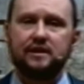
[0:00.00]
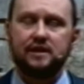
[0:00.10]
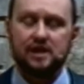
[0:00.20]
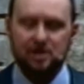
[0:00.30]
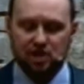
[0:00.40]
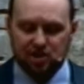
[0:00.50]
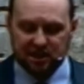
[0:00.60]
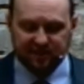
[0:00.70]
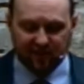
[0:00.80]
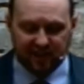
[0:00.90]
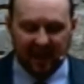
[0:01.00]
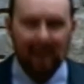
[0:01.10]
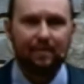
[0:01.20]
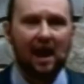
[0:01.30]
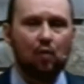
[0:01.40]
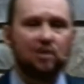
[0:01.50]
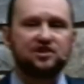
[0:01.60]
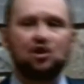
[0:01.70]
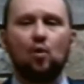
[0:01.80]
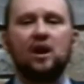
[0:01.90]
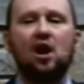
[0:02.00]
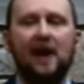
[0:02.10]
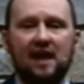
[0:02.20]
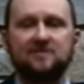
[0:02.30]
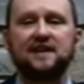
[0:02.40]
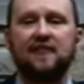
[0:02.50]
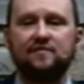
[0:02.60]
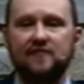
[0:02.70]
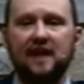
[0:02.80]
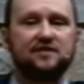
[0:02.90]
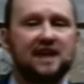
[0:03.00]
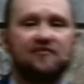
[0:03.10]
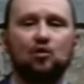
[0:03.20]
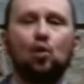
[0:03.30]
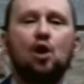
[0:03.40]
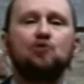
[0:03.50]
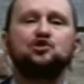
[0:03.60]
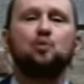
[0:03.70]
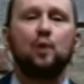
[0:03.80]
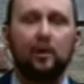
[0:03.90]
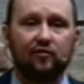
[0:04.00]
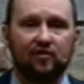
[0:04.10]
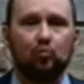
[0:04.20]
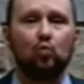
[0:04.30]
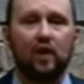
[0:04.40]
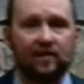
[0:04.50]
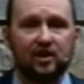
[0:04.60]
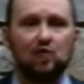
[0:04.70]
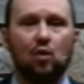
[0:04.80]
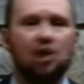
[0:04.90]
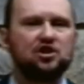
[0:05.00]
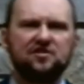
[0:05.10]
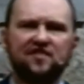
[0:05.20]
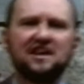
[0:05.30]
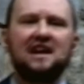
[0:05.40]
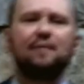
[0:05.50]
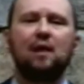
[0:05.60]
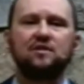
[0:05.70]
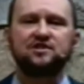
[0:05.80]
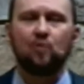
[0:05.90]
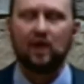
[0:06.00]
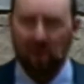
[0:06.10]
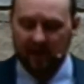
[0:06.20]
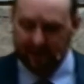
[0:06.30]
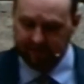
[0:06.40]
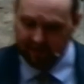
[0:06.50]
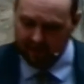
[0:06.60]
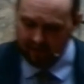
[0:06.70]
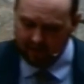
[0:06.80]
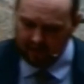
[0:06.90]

to just forget about what's going on outside, outside of the walls or where, wherever you are. Just forget about what's going on out there.